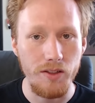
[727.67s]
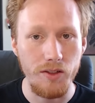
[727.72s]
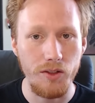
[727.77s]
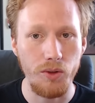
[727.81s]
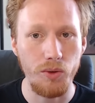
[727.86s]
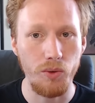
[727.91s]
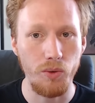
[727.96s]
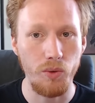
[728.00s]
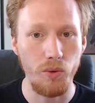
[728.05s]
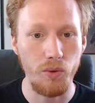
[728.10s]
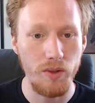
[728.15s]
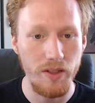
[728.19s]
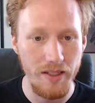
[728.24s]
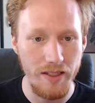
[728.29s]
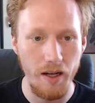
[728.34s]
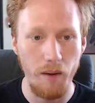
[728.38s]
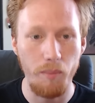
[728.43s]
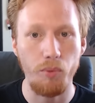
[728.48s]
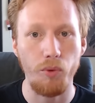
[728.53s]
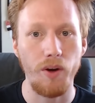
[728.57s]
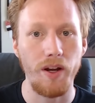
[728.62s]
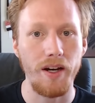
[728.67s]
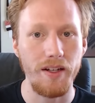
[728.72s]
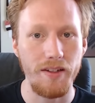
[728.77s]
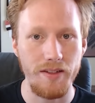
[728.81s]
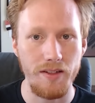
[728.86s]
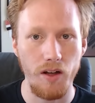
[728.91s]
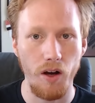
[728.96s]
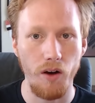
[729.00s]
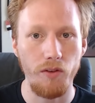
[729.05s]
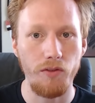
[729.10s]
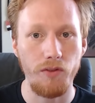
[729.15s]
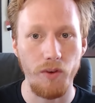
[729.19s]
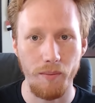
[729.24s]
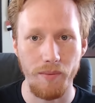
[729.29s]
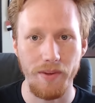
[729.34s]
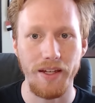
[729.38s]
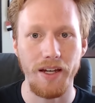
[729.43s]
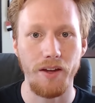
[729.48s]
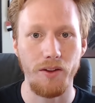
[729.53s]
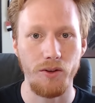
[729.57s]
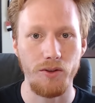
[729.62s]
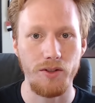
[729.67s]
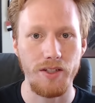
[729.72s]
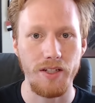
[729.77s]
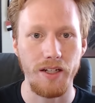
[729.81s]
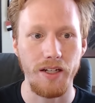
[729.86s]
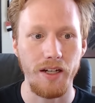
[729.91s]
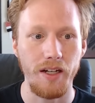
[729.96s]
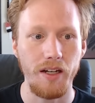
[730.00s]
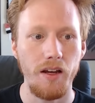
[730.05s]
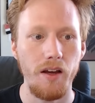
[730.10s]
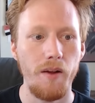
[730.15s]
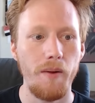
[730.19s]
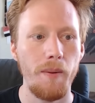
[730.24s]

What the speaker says: to separate itself from the other city,